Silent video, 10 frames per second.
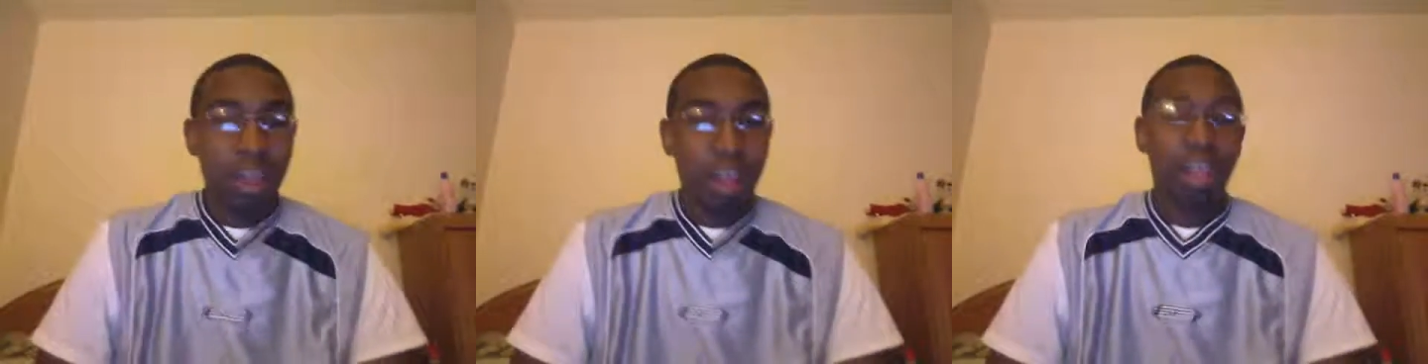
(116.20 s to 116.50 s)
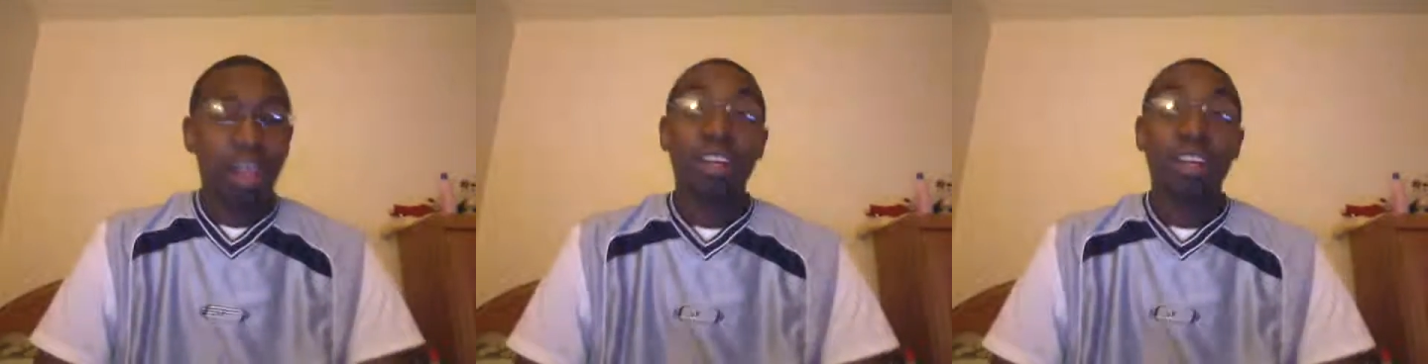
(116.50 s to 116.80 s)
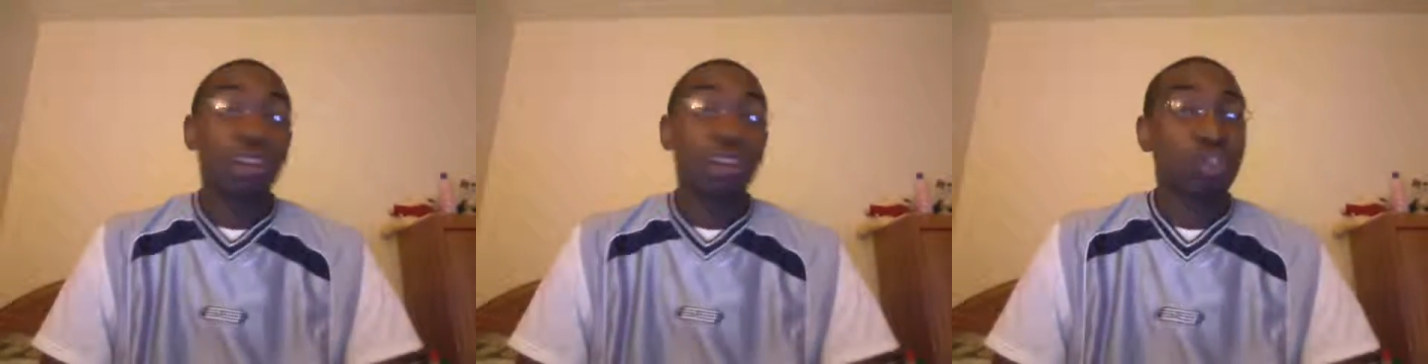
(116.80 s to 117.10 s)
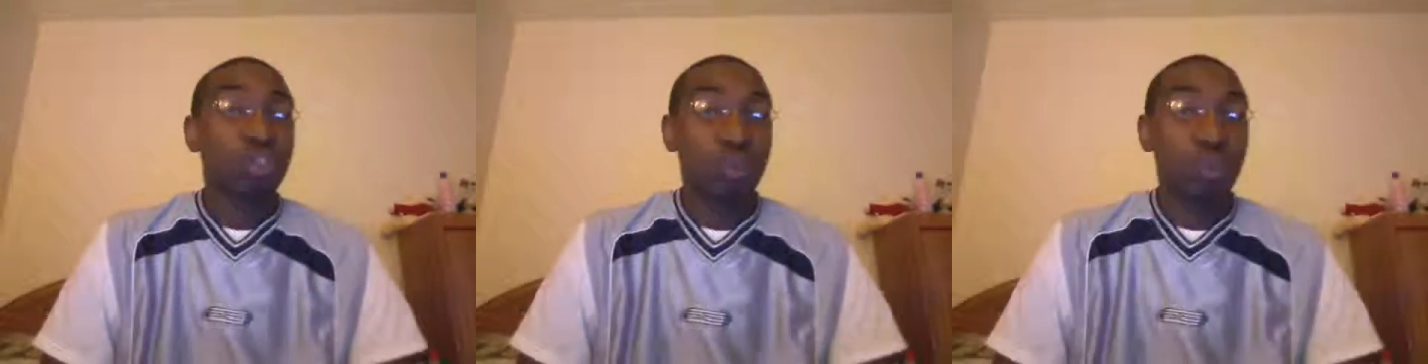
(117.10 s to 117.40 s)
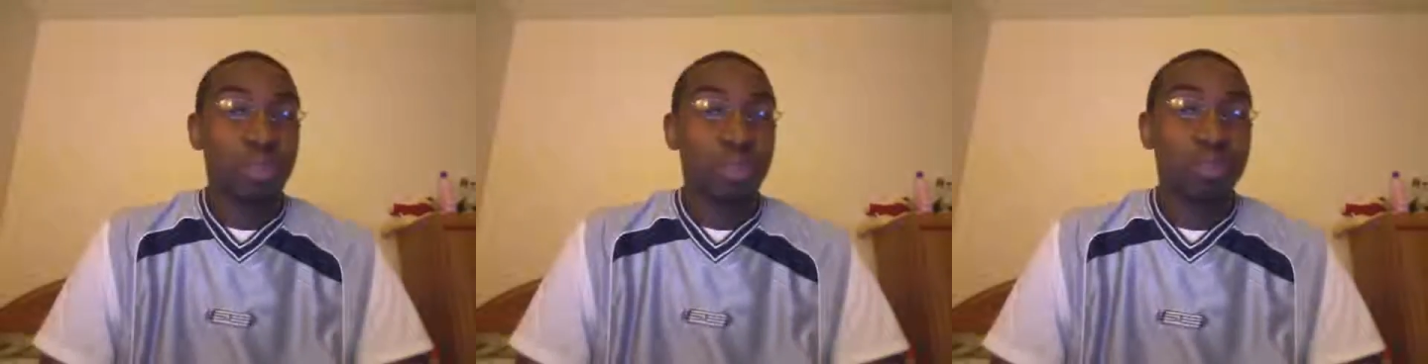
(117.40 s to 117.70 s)
Now, the character Storm
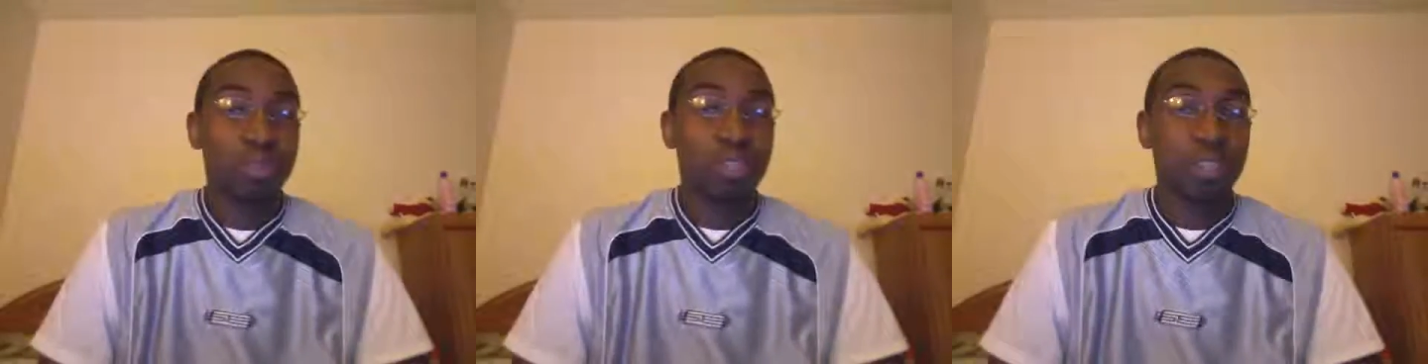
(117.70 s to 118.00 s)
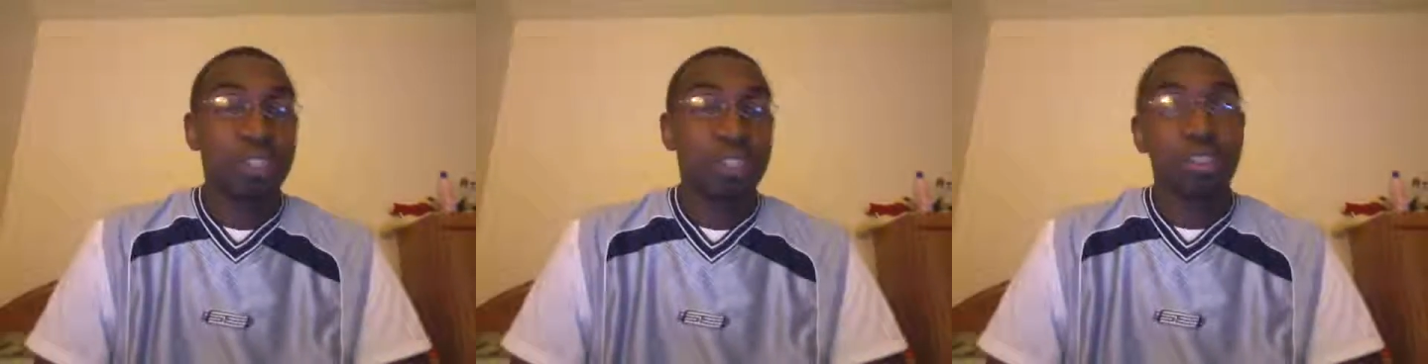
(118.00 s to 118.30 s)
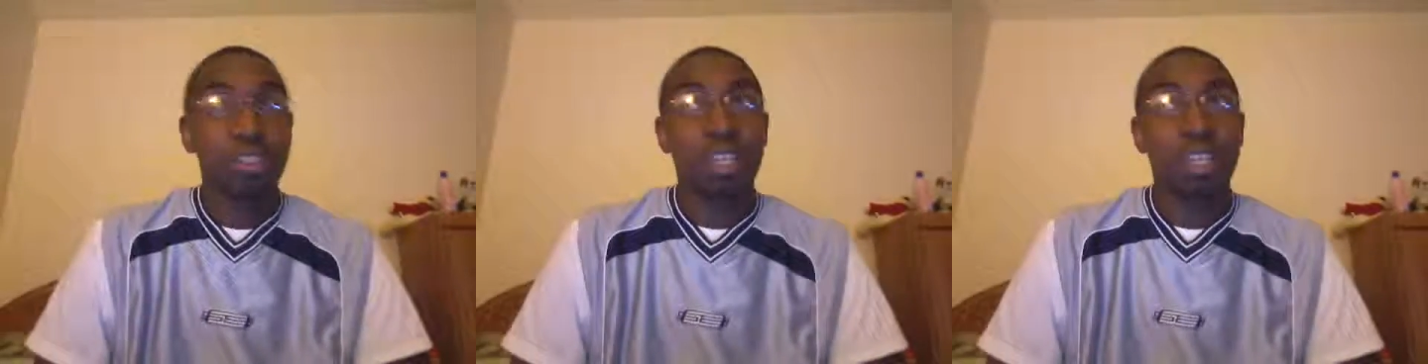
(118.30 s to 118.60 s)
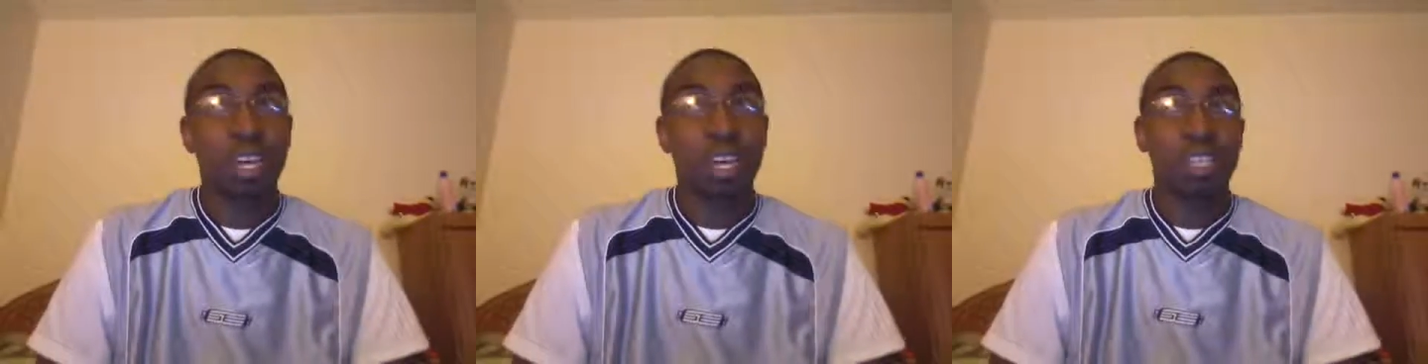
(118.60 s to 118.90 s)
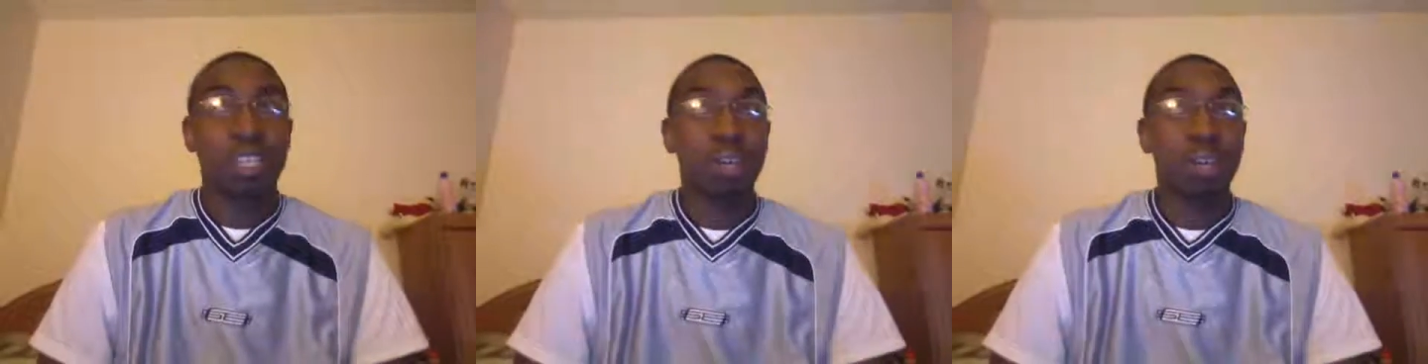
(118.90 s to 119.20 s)
has been featured in
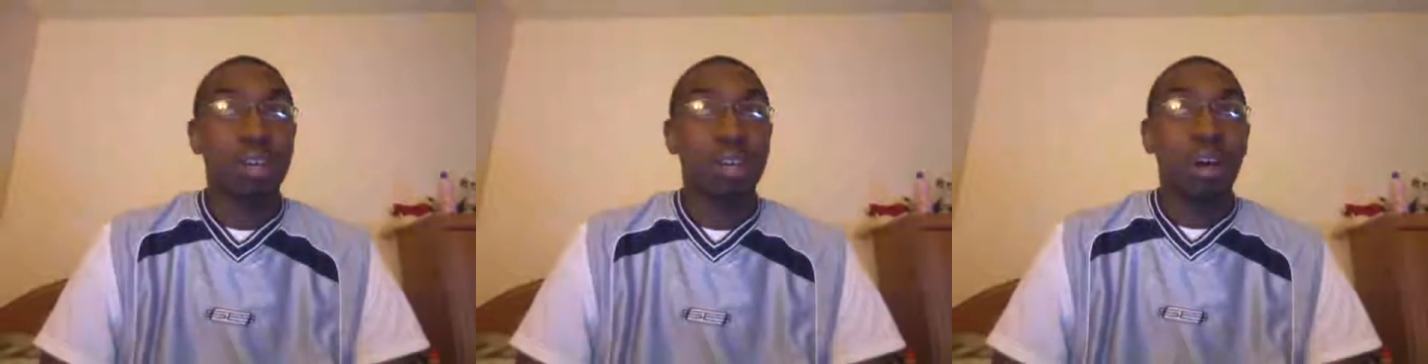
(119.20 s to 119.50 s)
X Men,